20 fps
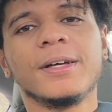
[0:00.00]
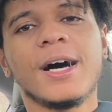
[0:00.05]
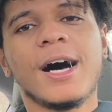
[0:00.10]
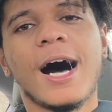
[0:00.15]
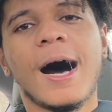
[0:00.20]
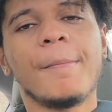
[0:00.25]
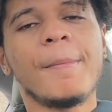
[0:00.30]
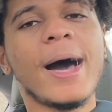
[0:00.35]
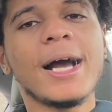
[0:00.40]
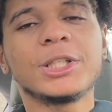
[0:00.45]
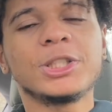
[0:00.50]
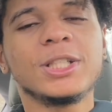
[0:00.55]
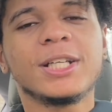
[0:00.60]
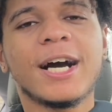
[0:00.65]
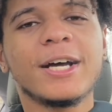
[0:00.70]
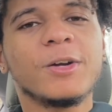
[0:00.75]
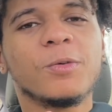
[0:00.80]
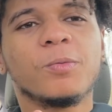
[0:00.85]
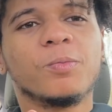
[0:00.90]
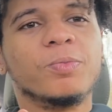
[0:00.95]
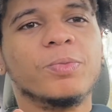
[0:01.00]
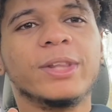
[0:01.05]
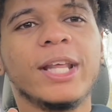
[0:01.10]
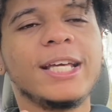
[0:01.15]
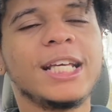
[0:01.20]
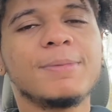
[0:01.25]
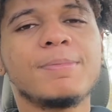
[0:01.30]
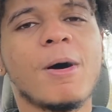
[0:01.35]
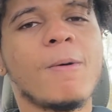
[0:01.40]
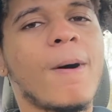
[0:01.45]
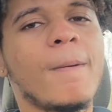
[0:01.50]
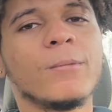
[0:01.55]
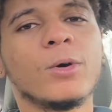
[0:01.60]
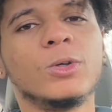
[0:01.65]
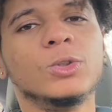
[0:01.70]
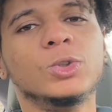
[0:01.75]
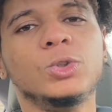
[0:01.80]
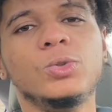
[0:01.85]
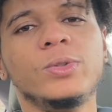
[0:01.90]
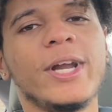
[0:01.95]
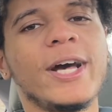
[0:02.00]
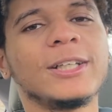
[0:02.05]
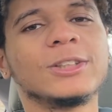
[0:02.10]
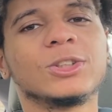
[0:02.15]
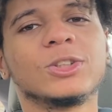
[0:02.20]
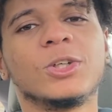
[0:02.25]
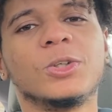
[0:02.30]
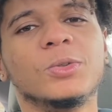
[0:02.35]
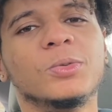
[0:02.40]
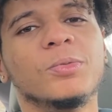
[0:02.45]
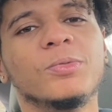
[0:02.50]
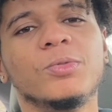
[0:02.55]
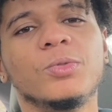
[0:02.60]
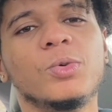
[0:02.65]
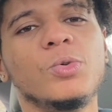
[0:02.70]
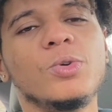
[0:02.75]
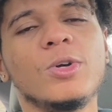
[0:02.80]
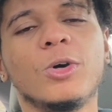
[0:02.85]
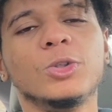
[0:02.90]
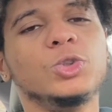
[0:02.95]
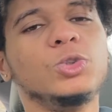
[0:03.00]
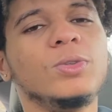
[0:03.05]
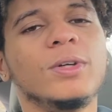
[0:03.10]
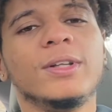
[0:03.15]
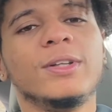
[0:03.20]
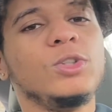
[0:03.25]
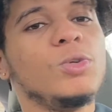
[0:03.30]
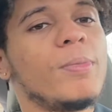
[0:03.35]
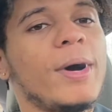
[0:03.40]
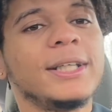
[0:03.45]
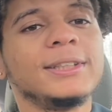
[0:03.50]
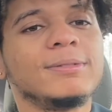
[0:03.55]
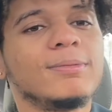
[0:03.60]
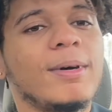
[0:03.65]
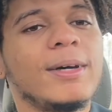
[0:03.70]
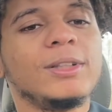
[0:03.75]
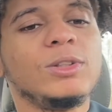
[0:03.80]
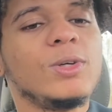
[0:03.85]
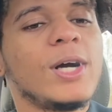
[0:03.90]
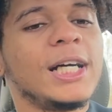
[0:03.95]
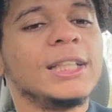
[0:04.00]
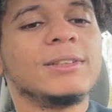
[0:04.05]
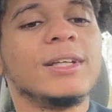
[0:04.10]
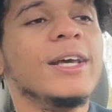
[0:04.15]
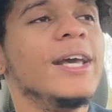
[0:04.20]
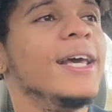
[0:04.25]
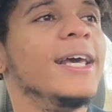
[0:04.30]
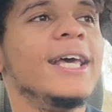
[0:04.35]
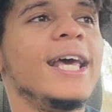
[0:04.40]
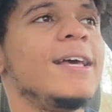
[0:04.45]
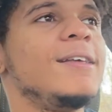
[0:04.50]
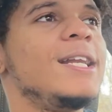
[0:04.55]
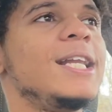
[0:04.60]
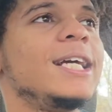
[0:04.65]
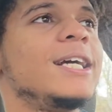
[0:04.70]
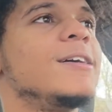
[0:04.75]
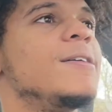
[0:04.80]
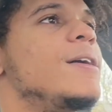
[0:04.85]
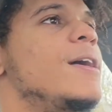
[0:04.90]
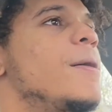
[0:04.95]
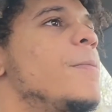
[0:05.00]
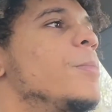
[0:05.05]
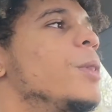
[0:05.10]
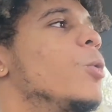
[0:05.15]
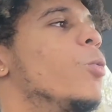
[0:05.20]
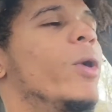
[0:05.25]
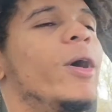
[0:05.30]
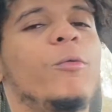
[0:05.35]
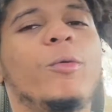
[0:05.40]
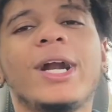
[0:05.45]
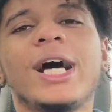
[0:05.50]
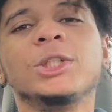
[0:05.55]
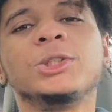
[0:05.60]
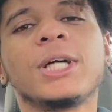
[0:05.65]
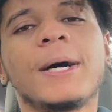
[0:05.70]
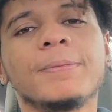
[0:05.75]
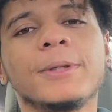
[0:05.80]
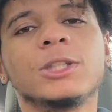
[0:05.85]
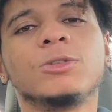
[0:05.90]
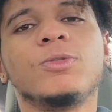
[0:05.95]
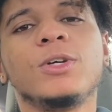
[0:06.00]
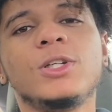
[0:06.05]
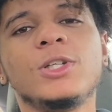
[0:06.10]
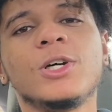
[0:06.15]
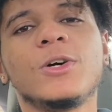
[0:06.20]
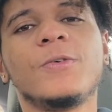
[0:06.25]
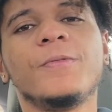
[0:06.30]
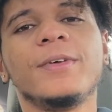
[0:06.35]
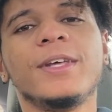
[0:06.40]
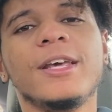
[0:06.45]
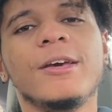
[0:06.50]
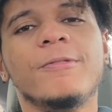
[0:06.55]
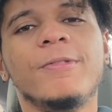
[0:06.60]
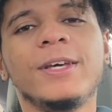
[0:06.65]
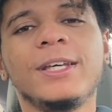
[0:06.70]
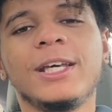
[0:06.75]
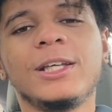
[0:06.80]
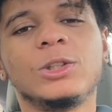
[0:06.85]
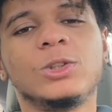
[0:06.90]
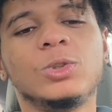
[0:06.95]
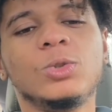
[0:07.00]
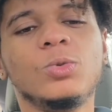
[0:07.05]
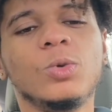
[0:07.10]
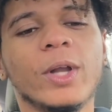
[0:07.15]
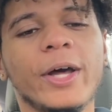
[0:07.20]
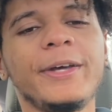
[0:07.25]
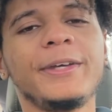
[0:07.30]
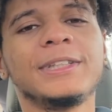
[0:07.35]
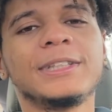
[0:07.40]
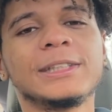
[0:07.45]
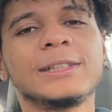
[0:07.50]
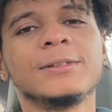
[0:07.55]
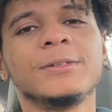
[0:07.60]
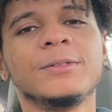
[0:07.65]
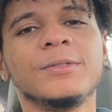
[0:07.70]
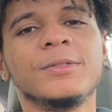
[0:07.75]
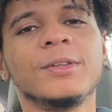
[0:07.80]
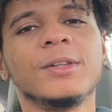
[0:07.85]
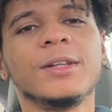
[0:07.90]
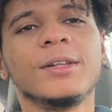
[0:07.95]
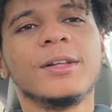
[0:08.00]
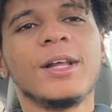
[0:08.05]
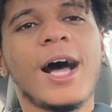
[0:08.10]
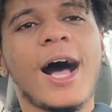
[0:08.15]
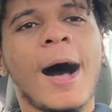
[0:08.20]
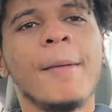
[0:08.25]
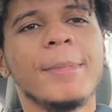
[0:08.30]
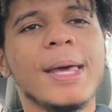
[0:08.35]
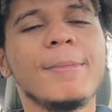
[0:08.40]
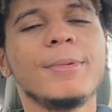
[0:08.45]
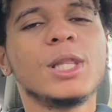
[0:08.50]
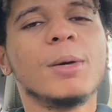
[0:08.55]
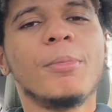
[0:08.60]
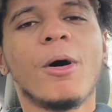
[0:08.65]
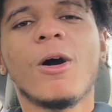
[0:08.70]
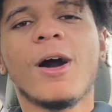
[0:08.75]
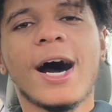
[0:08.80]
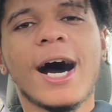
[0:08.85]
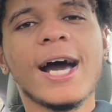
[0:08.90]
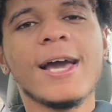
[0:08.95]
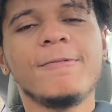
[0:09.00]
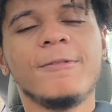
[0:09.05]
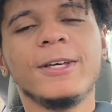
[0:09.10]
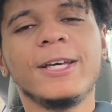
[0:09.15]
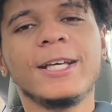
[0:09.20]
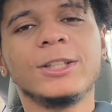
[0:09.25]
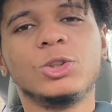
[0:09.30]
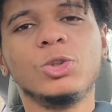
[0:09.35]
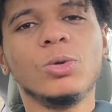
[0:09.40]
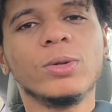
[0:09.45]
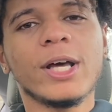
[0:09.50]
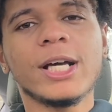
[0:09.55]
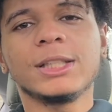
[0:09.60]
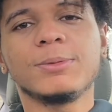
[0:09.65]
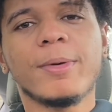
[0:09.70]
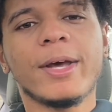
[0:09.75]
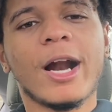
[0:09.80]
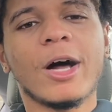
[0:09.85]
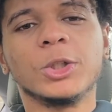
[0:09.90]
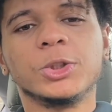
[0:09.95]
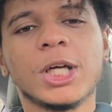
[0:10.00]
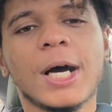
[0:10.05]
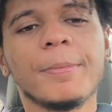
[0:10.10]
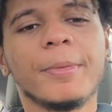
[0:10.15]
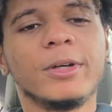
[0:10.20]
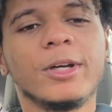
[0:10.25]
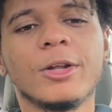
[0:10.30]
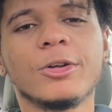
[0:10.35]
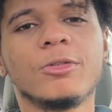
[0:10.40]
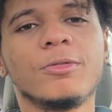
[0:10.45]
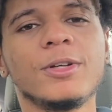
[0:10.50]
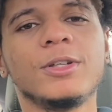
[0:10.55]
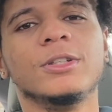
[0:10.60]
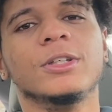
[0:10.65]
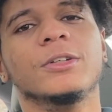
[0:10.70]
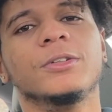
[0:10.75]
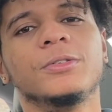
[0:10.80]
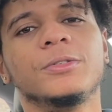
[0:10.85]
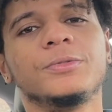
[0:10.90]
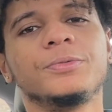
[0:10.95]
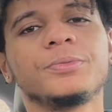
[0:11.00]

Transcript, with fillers: I'm actually kind of thinking about what I'm going to do next, so who knows? You you might you guys, nigga, when I drop this video, if it get two likes, I'm aiming the bar high. If it get two likes, man, I'll drop another video.